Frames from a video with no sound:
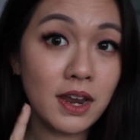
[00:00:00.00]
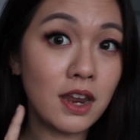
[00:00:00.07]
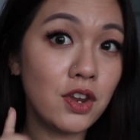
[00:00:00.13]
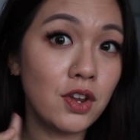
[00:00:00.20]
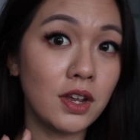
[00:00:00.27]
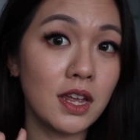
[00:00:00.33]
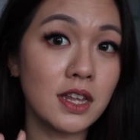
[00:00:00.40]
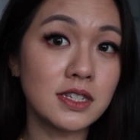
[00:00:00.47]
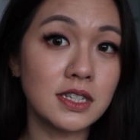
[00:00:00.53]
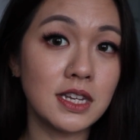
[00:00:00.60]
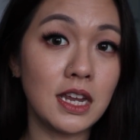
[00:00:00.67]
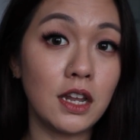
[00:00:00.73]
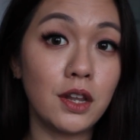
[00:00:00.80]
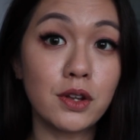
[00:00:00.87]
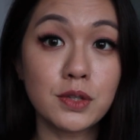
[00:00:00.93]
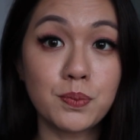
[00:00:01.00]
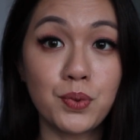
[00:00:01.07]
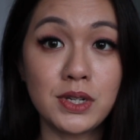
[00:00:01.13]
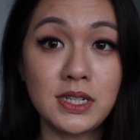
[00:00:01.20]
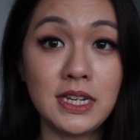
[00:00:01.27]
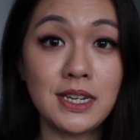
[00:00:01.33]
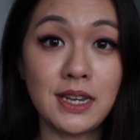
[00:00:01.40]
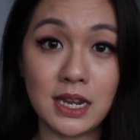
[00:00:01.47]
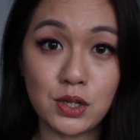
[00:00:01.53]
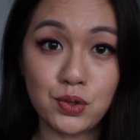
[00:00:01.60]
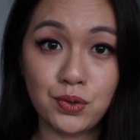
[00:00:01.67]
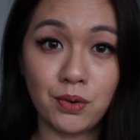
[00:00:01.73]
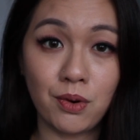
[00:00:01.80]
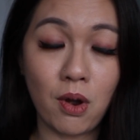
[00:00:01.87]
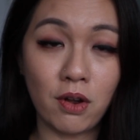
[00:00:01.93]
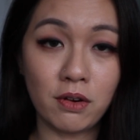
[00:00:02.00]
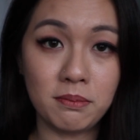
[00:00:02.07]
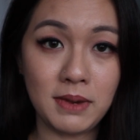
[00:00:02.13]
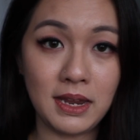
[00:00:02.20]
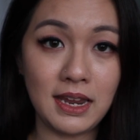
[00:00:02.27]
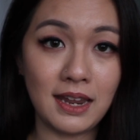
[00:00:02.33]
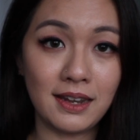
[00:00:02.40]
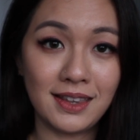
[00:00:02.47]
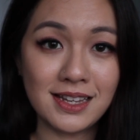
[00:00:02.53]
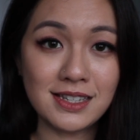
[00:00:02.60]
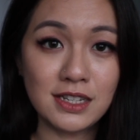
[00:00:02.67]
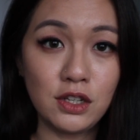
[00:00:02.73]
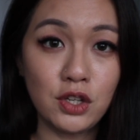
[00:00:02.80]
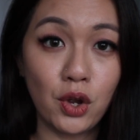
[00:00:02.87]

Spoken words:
and you can see it looks pretty natural on me and doesn't